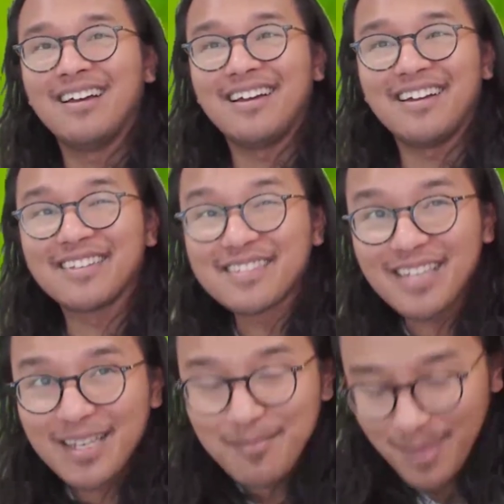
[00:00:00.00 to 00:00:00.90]
And the
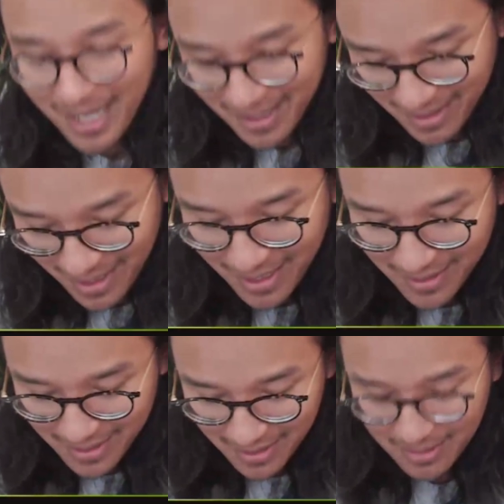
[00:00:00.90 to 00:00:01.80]
second part of
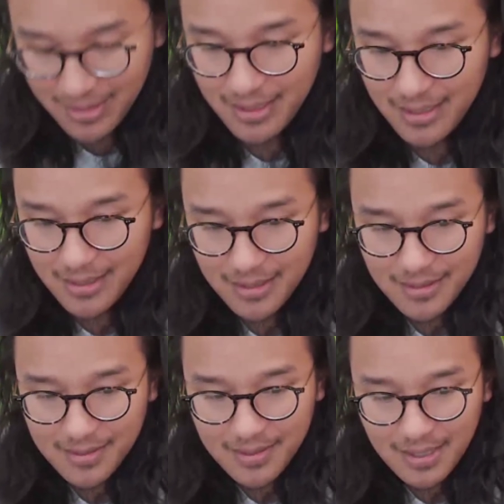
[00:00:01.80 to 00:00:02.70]
that
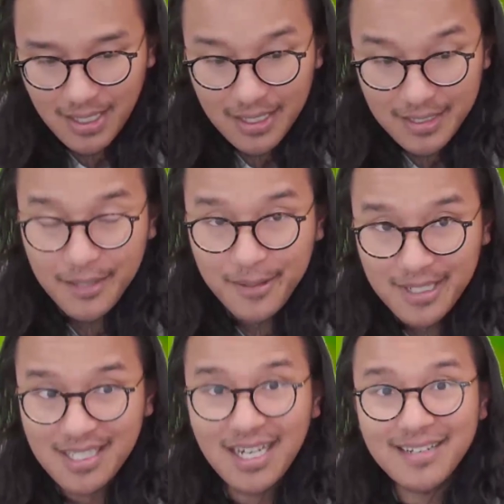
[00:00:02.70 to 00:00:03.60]
is interior
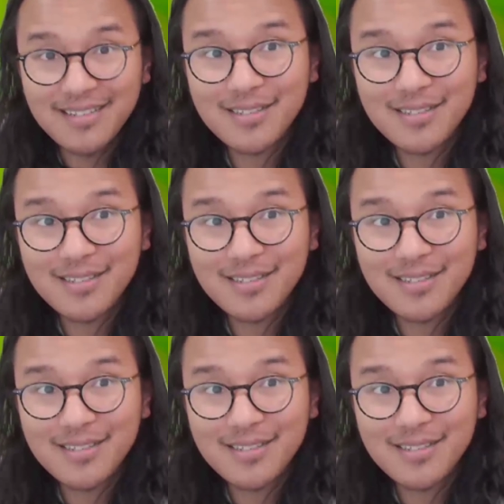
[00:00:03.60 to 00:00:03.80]
design.